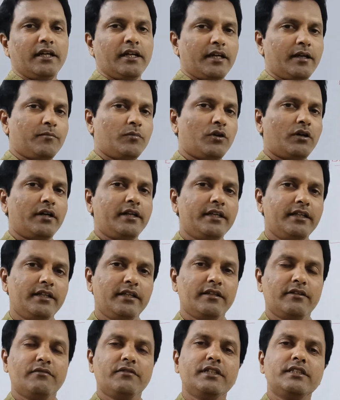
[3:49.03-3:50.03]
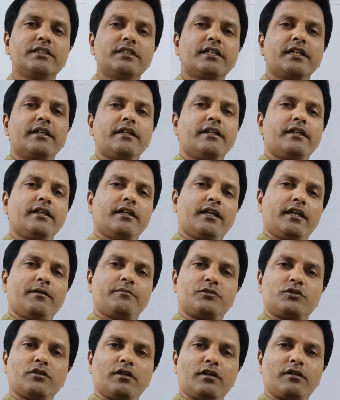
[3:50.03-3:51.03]
A body which can
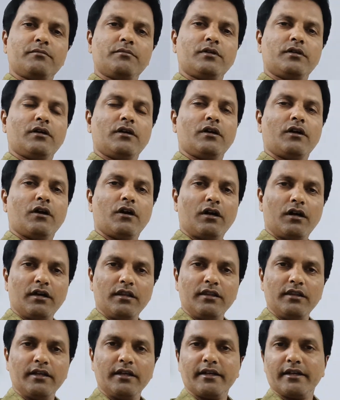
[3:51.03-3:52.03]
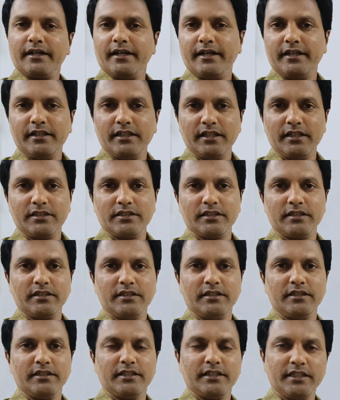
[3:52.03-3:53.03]
absorb all the
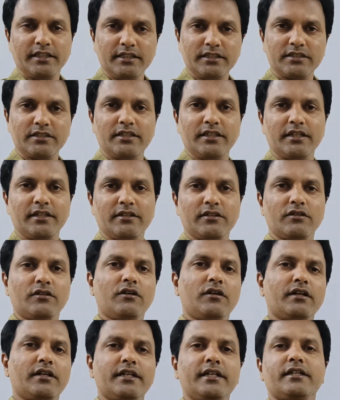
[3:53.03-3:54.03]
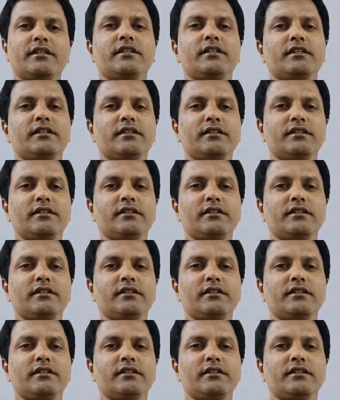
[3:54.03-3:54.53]
radiation incident on it